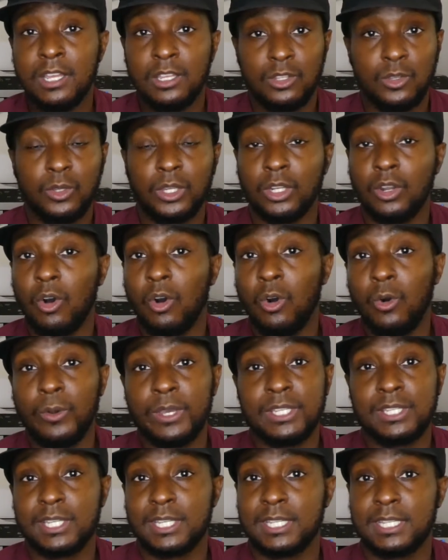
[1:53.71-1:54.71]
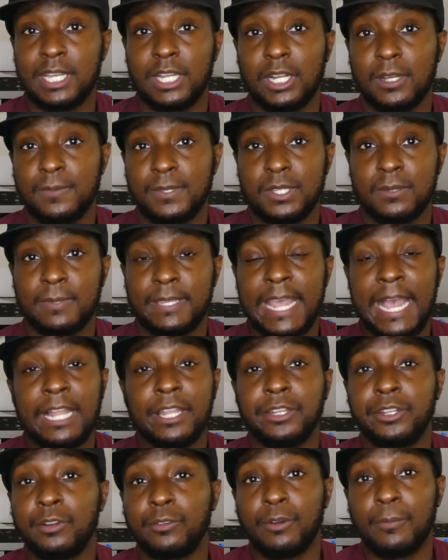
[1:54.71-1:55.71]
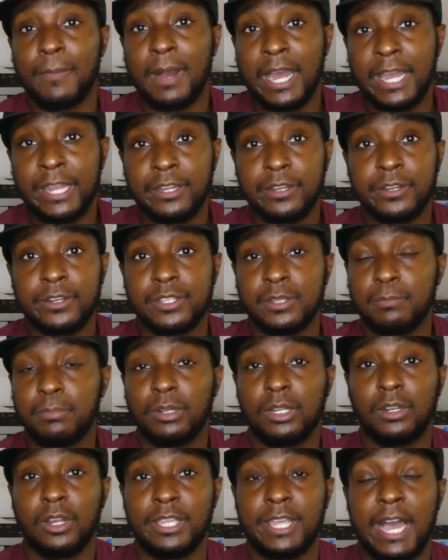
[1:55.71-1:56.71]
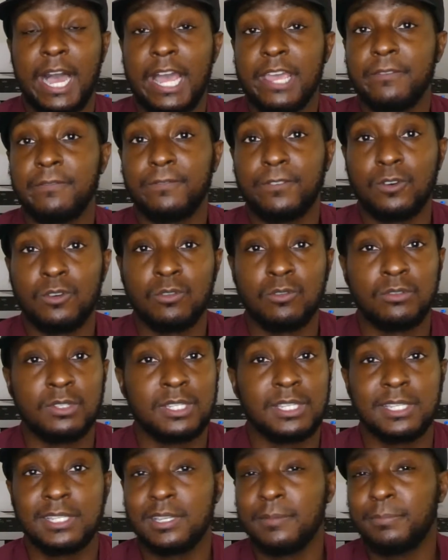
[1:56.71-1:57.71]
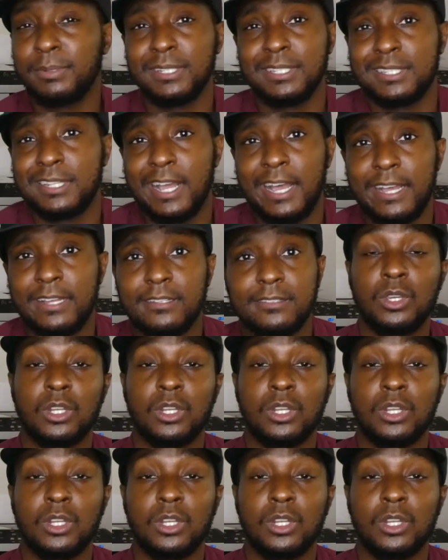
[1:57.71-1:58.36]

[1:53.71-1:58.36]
you can always just set up some calendar reminders and put it on your iPhone. It's as simple as that.